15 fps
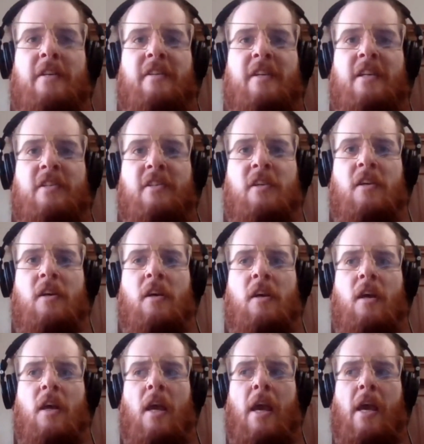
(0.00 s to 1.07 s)
believe I sent
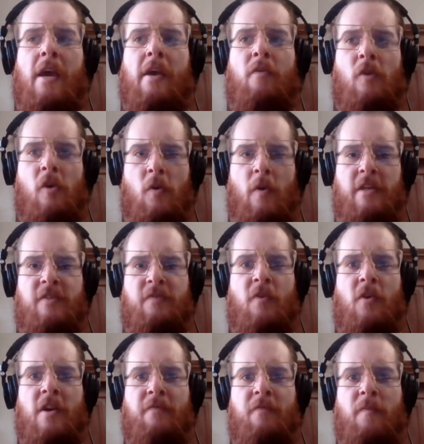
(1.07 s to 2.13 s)
a
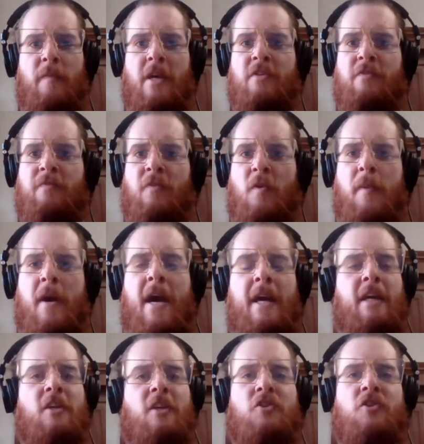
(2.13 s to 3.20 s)
request for an information for
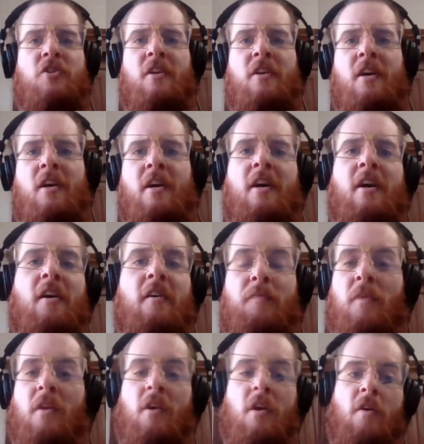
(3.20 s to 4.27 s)
a package
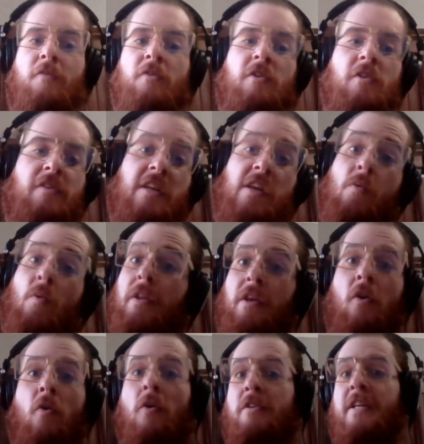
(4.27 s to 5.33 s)
to
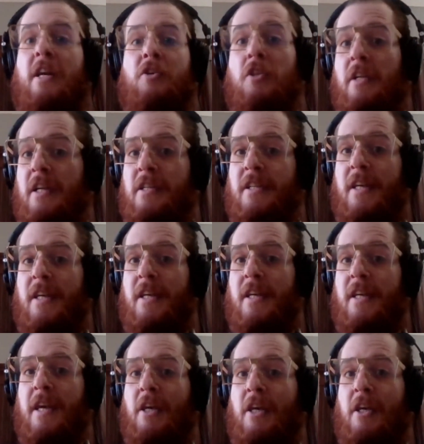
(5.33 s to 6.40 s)
see what the course actually
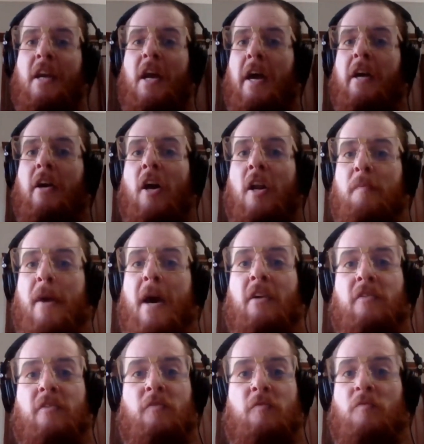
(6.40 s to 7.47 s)
entailed, and
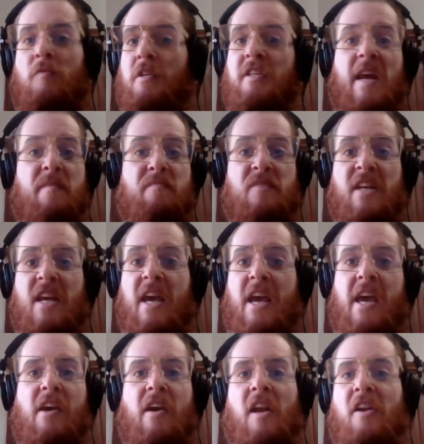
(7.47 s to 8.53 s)
I got it back the
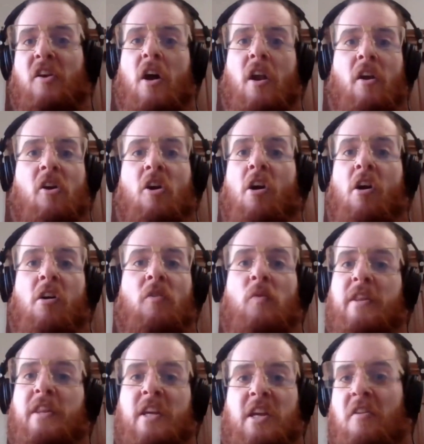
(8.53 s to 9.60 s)
same day and got a
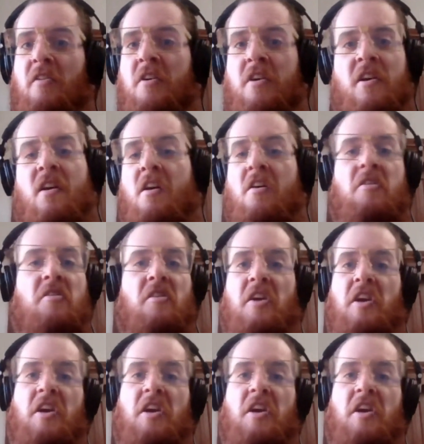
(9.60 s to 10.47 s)
call within